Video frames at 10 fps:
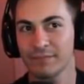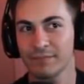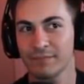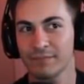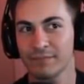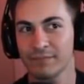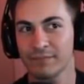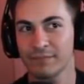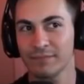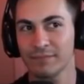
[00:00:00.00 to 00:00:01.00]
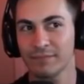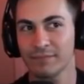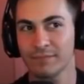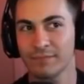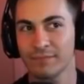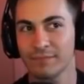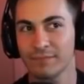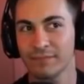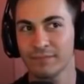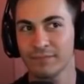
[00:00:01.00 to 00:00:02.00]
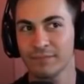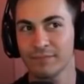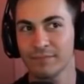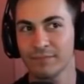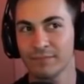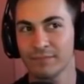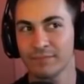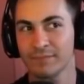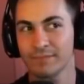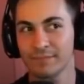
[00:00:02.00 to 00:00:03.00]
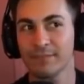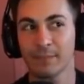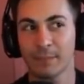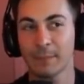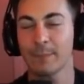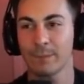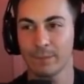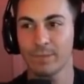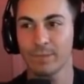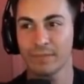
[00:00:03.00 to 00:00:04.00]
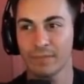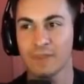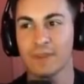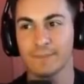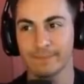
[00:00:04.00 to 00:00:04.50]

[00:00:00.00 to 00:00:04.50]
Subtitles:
No words are spoken by the person on screen.